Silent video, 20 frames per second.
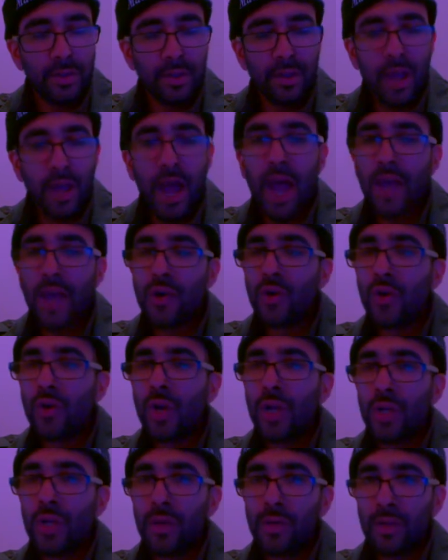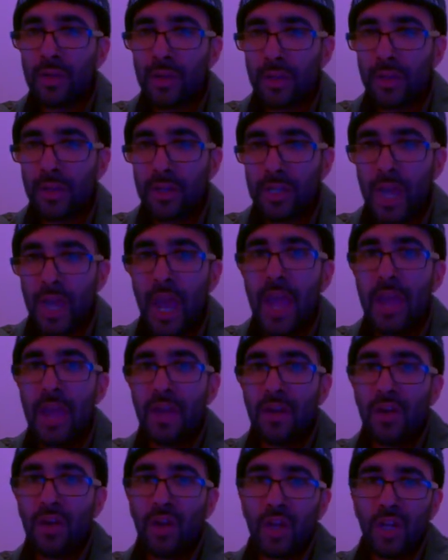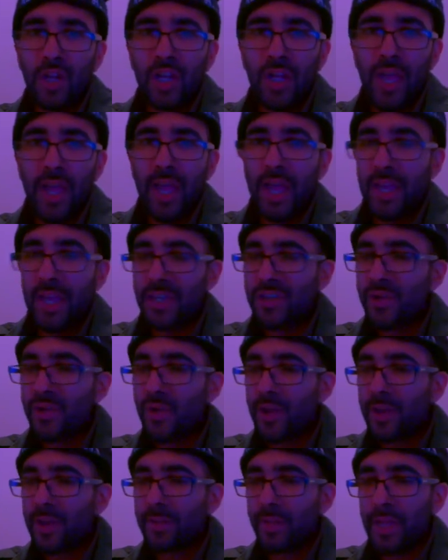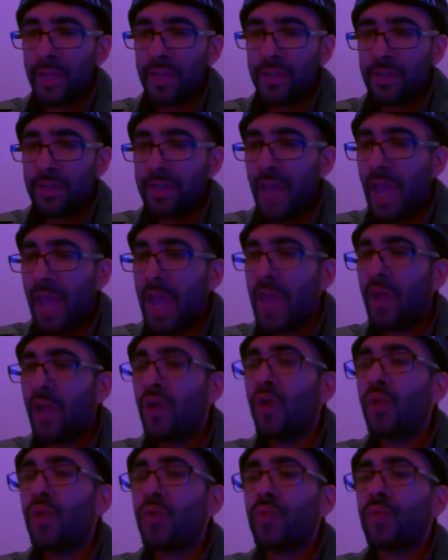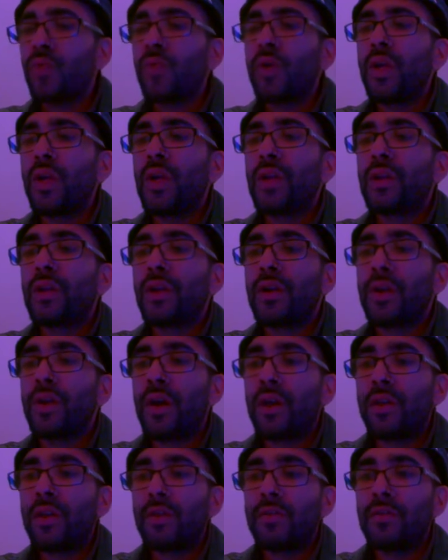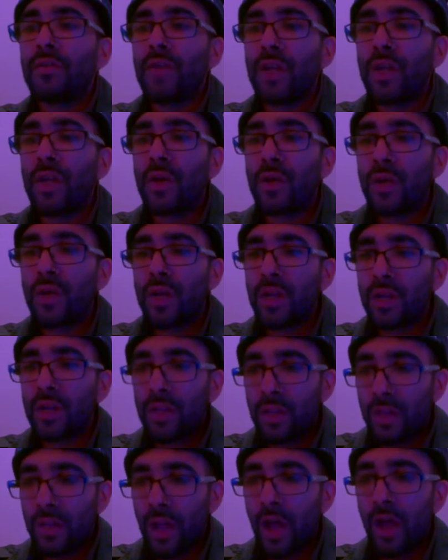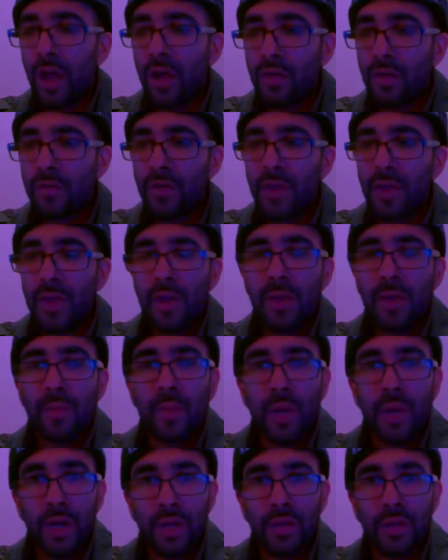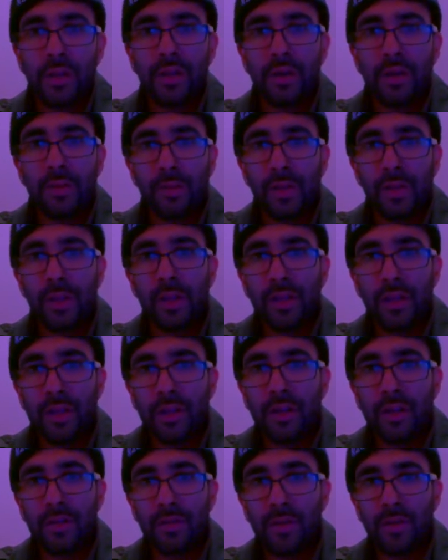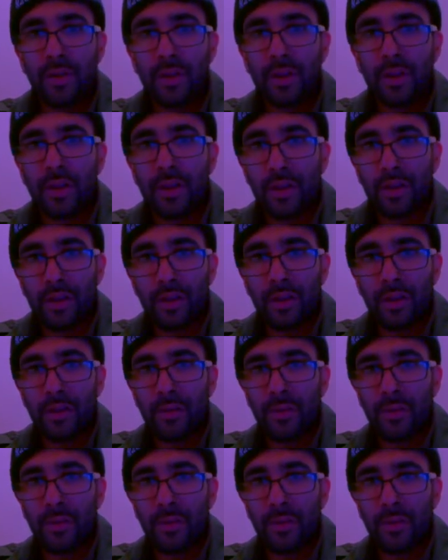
IOTA uses the Tangle, and to explain the Tangle is another video in itself, but it's a completely different system.